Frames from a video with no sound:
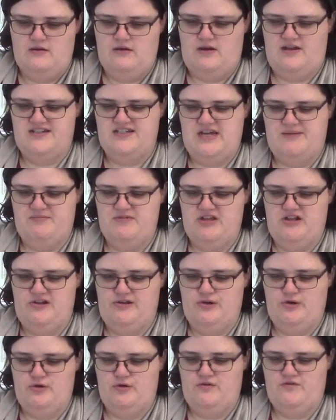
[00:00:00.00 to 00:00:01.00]
on top of the
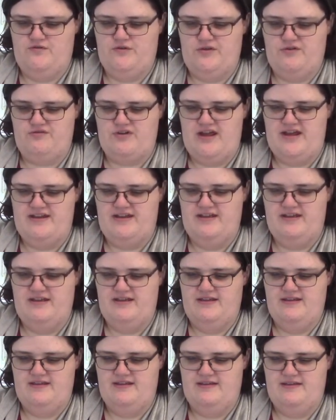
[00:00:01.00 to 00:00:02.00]
glue for the red.
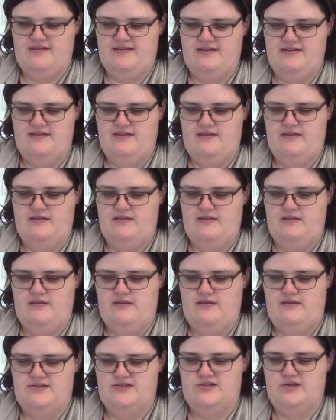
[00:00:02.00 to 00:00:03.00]

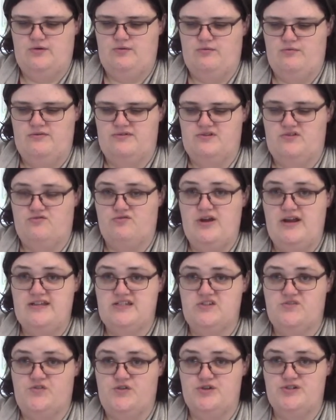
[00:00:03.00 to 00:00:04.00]
So the red
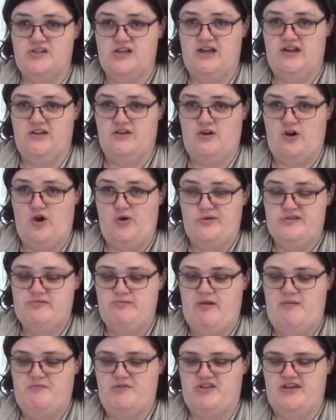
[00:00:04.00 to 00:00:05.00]
is the first color, always
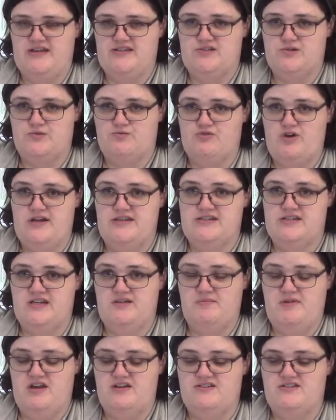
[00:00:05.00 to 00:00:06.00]
remember that, so red is gonna
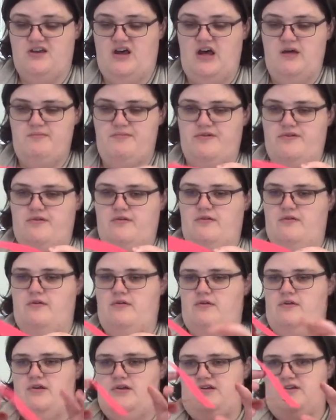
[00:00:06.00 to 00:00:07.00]
be on top.
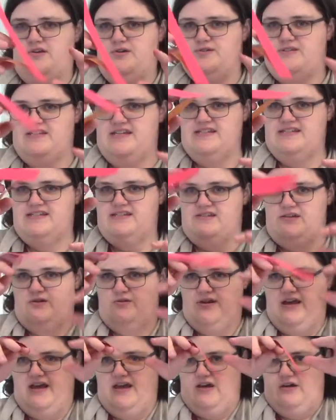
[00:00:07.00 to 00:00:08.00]
You notice this? So
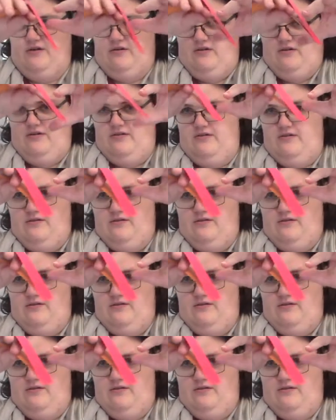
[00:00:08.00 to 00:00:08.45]
now